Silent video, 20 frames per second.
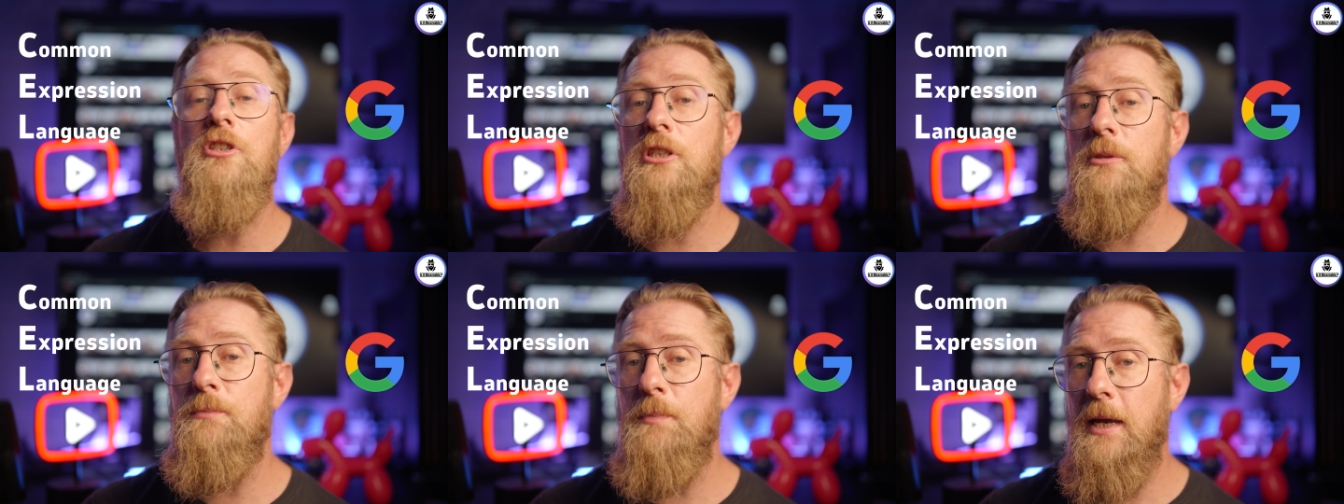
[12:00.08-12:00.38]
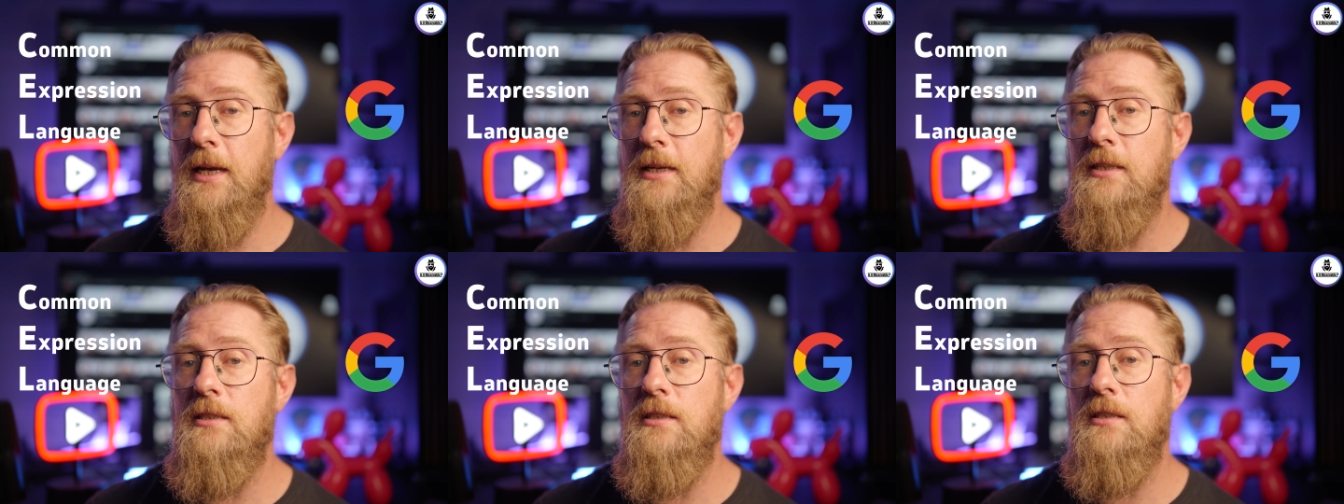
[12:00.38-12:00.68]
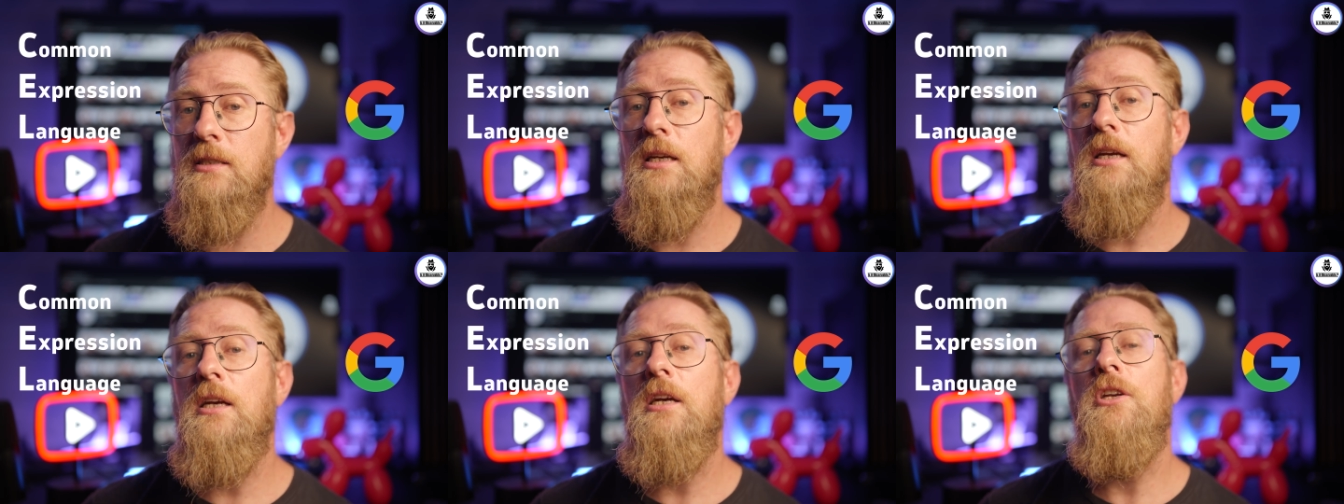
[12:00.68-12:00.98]

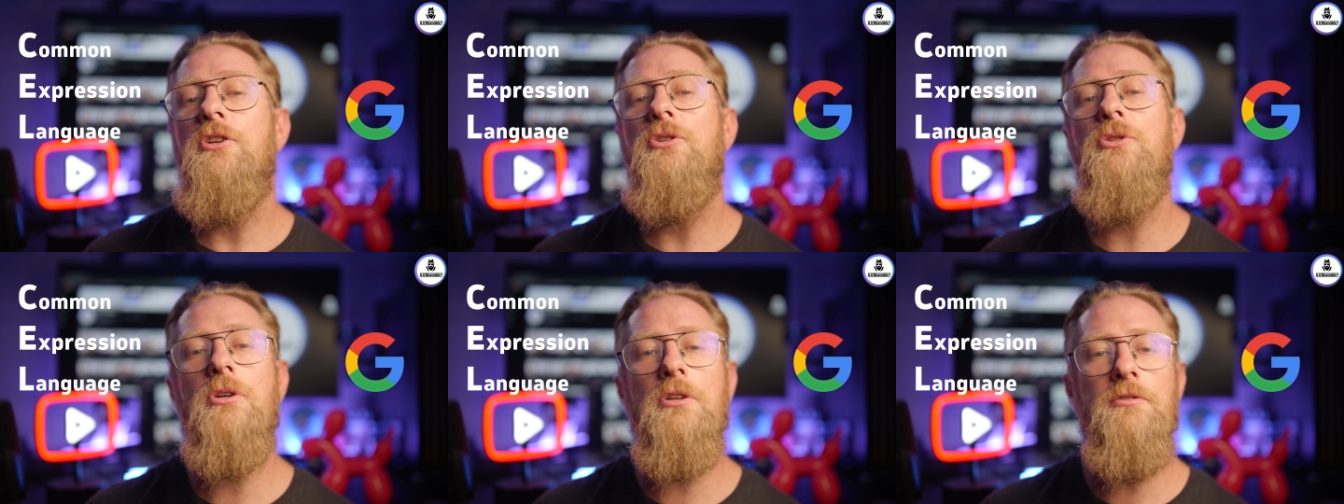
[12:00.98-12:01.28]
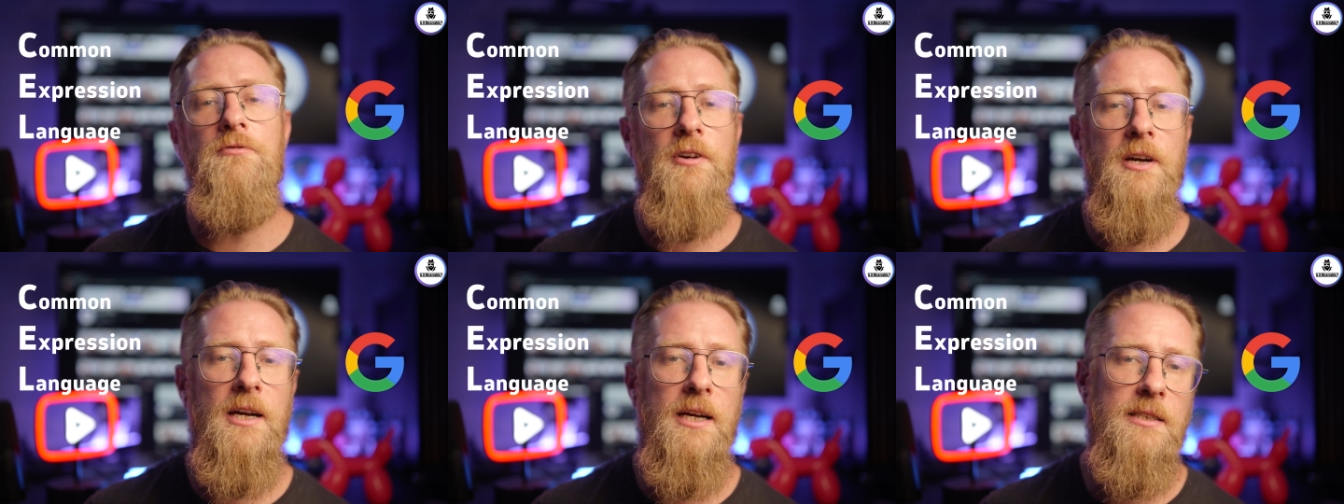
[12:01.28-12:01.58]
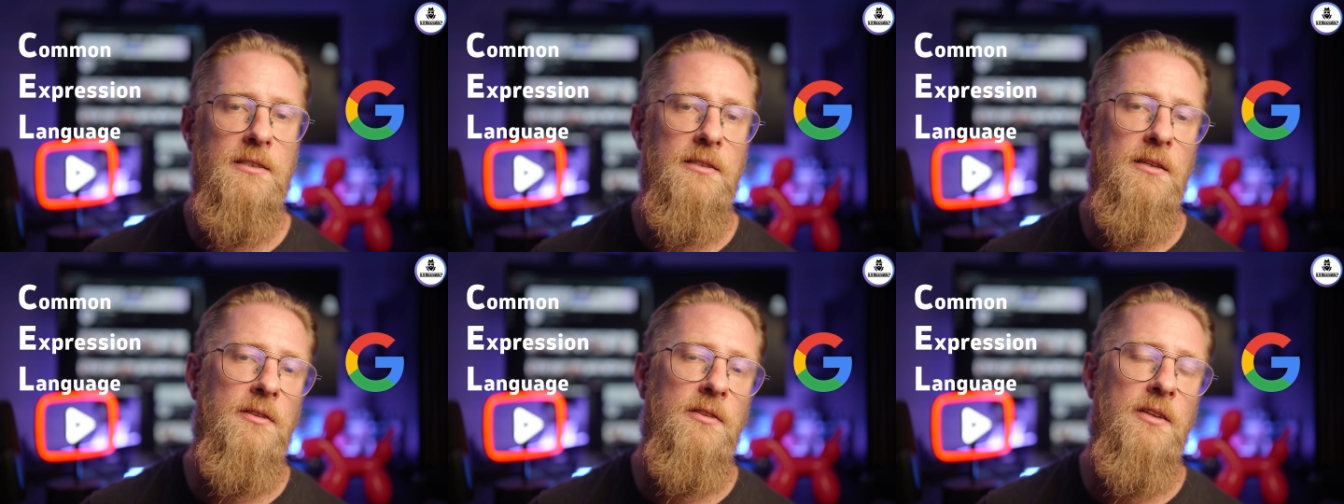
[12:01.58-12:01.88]
specs, you can
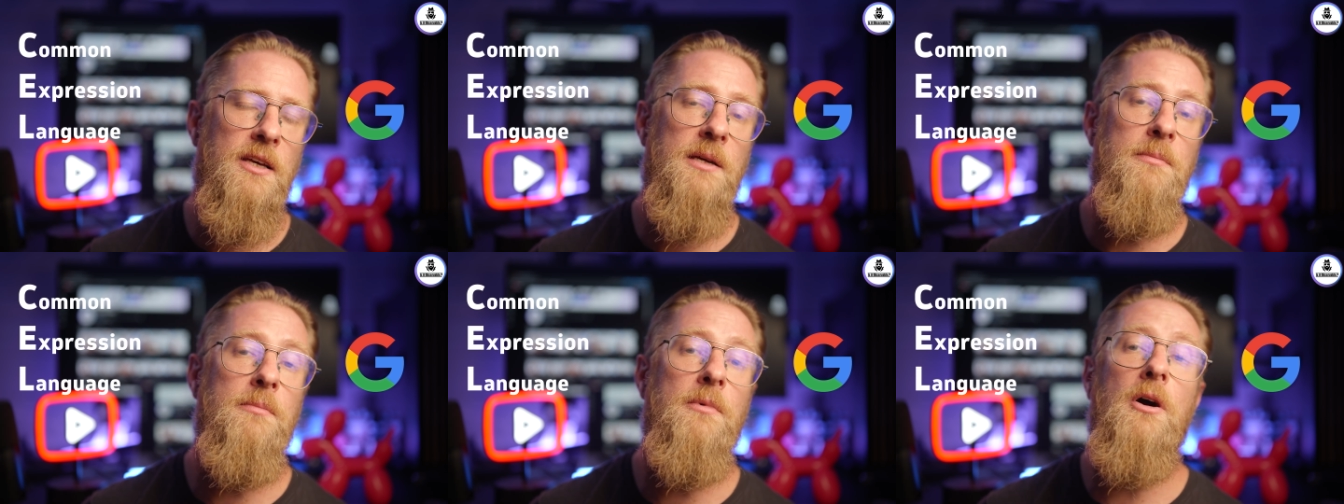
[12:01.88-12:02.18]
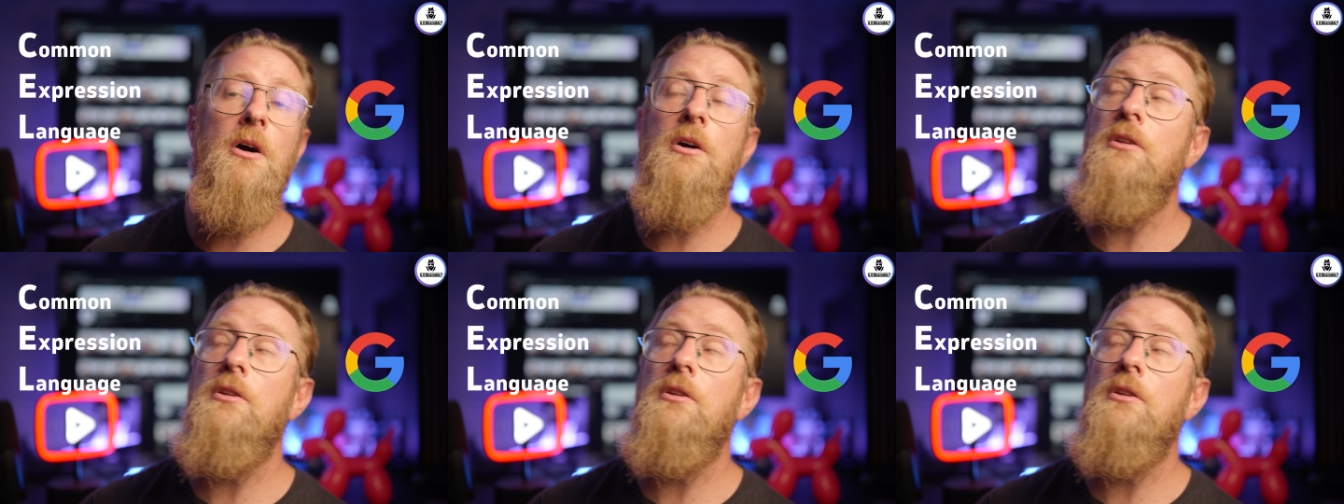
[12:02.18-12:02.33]
find them